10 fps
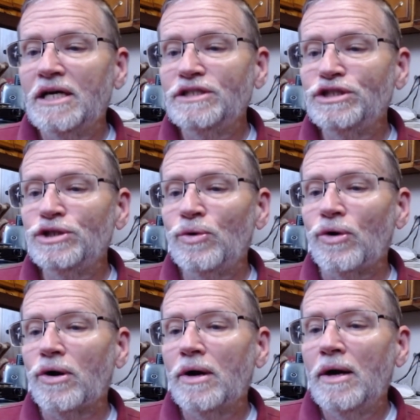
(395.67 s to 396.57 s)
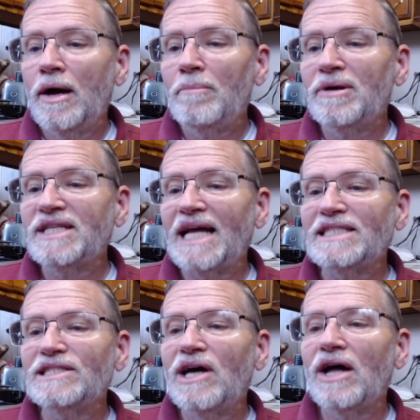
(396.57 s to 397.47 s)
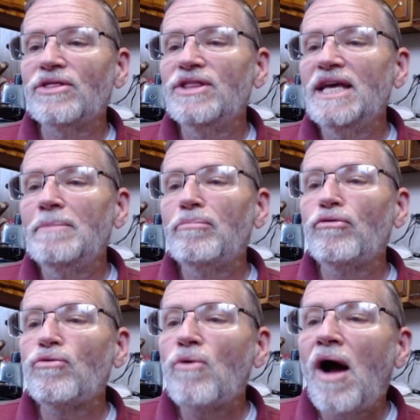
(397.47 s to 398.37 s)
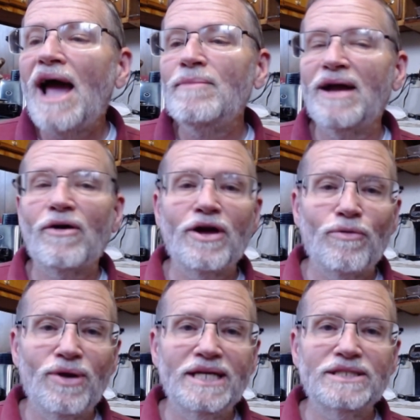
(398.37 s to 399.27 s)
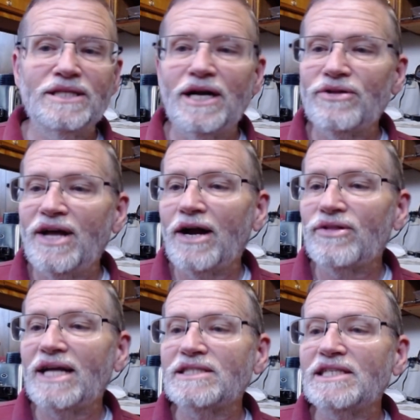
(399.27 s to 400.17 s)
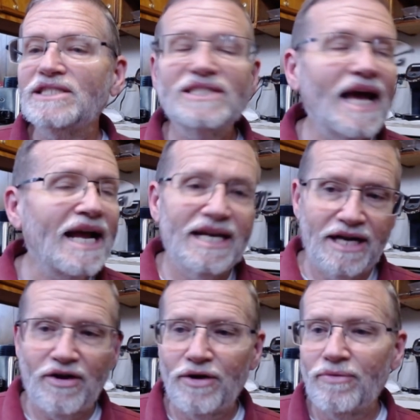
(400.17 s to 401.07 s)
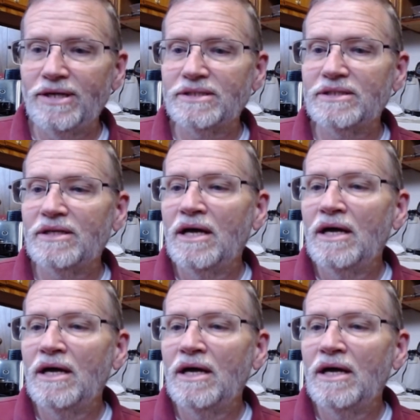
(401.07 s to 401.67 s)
Sure, but that's not the primary reason they're there. That's a secondary reason.